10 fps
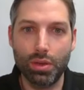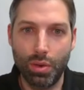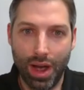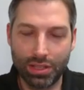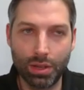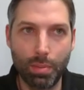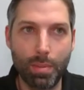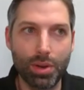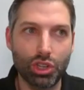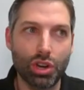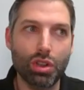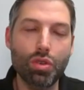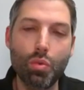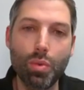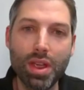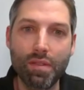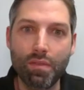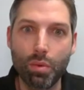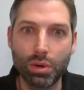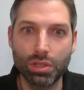you ask their permission, you
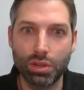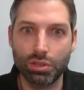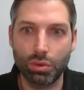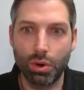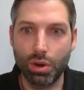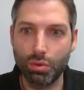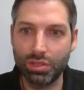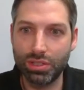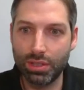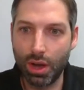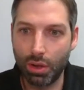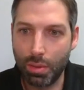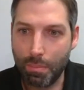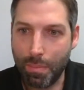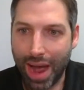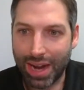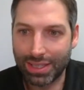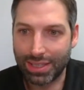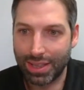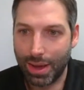reinforce their story, you tell it
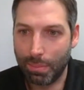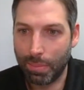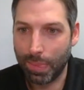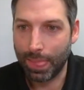back to them.